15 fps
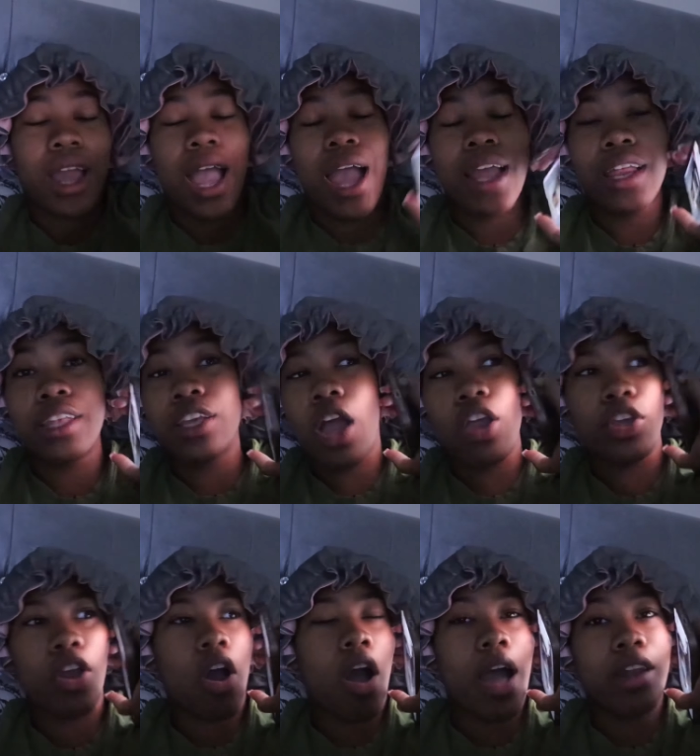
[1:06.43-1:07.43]
I
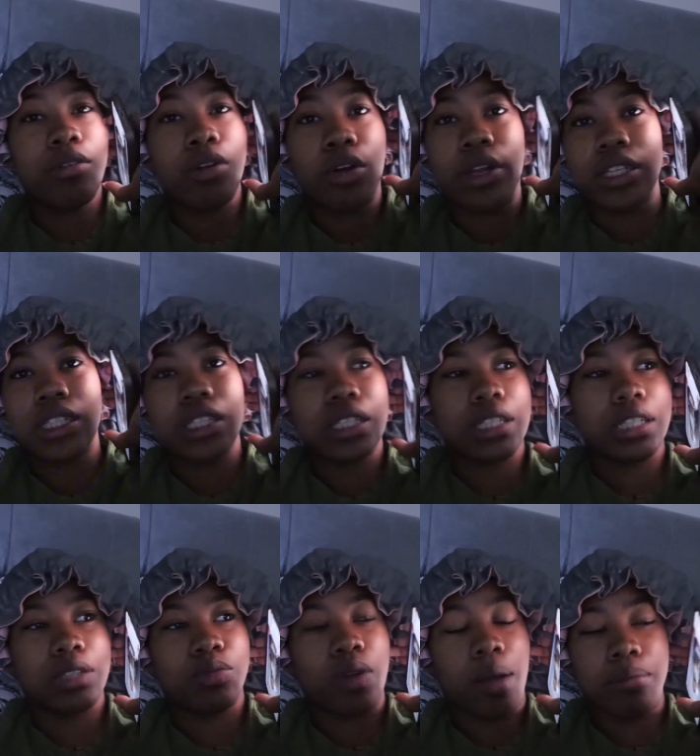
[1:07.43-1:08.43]
y'all, I don't know. This
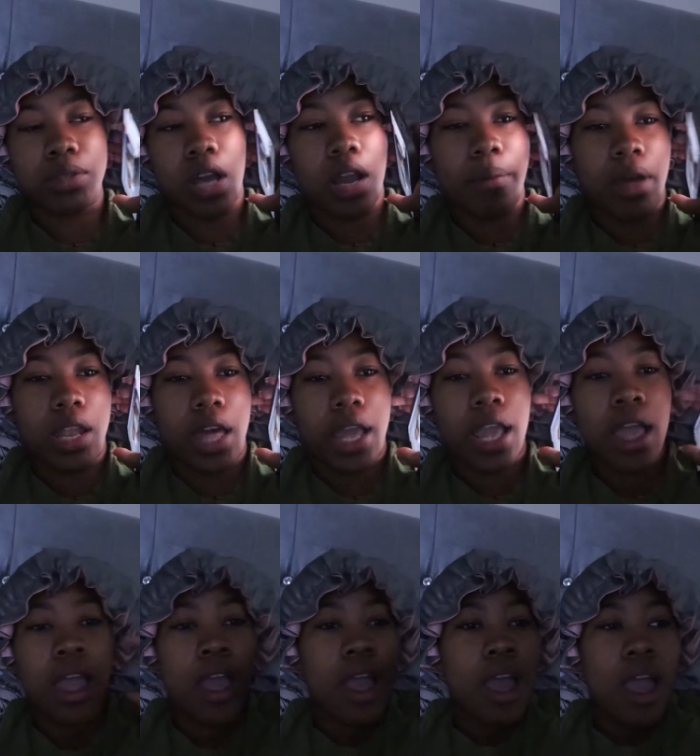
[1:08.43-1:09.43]
this is what I'm talking about. Like,
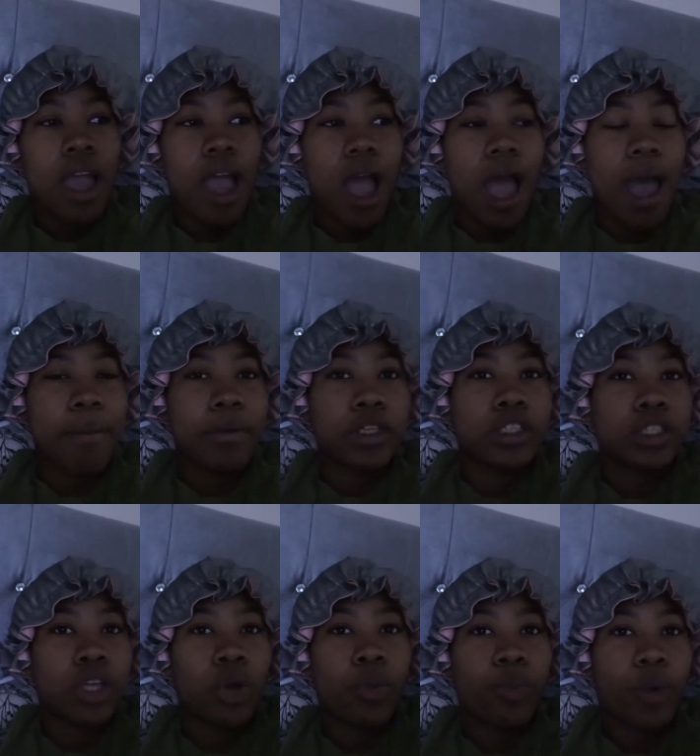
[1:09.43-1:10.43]
I be
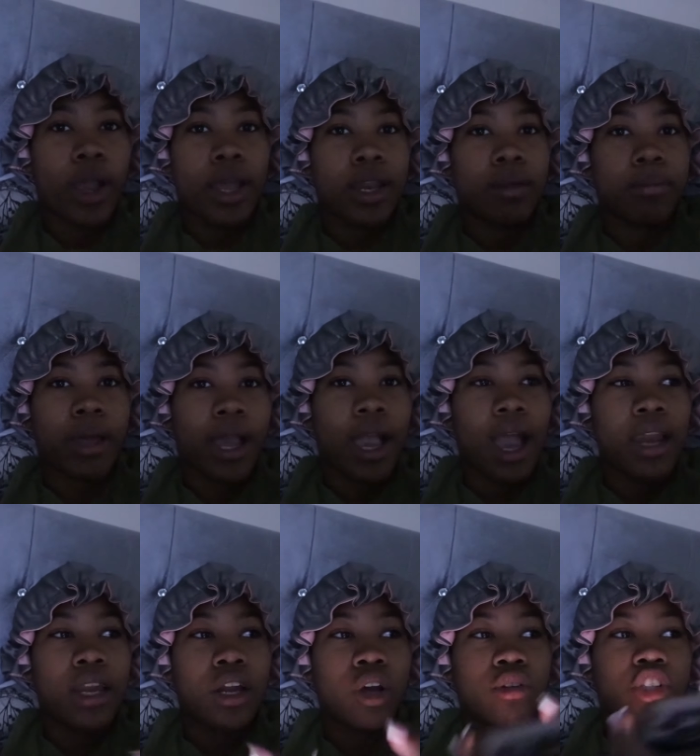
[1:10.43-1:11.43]
so random. Like, I
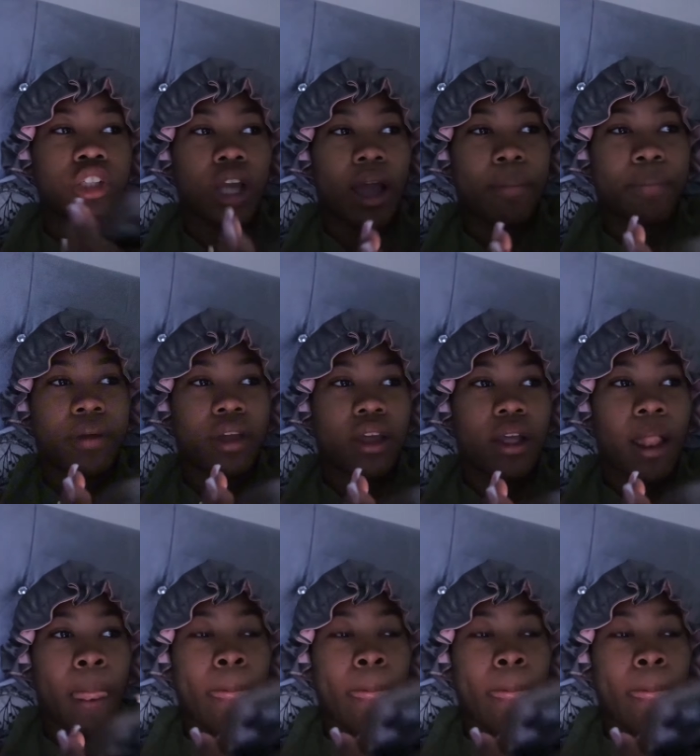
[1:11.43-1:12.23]
need to go shopping.